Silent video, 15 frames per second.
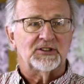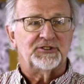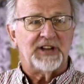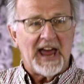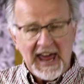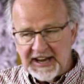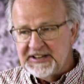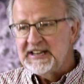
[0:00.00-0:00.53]

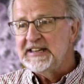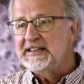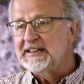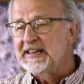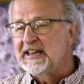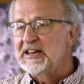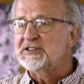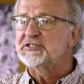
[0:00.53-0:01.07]

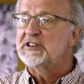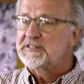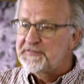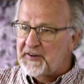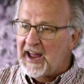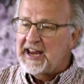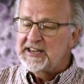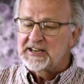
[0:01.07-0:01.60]
Daddy is
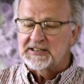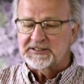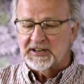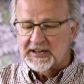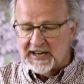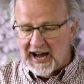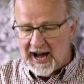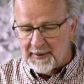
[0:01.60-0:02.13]
invited
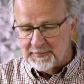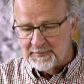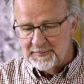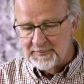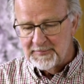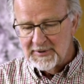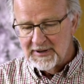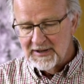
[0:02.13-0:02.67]
to
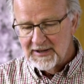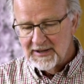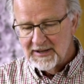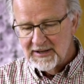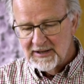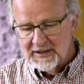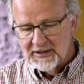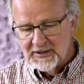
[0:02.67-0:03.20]
come
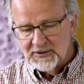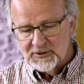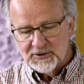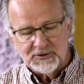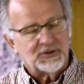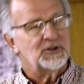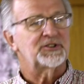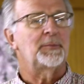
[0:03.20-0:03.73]

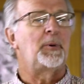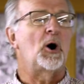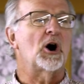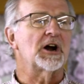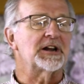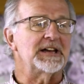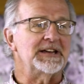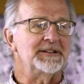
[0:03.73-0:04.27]
to the
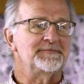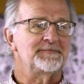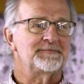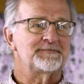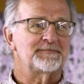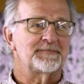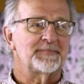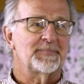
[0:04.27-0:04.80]
party.
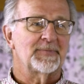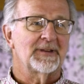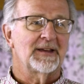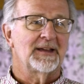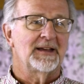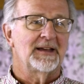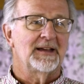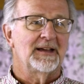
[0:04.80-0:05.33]

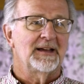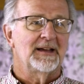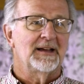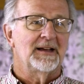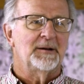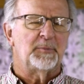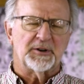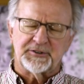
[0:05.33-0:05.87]

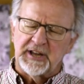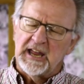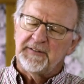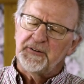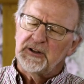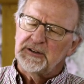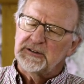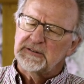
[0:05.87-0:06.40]
But
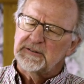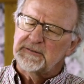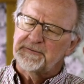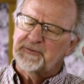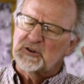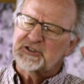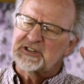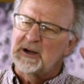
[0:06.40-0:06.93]
David,
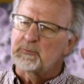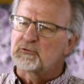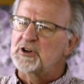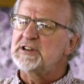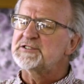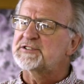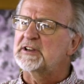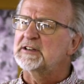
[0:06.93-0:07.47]
for some
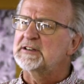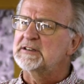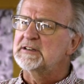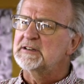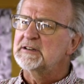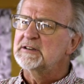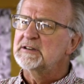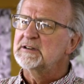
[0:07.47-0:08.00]

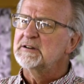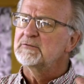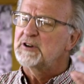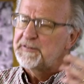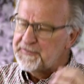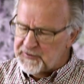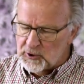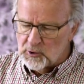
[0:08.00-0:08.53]
reason,
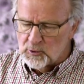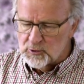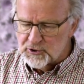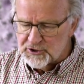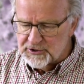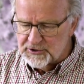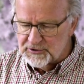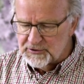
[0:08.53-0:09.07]

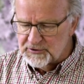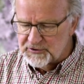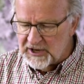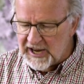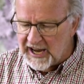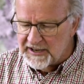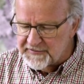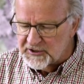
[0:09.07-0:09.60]
refused
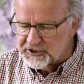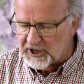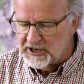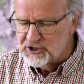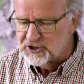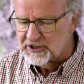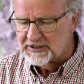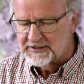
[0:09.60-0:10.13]
the
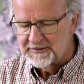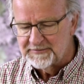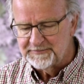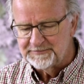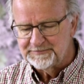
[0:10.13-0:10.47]
invitation.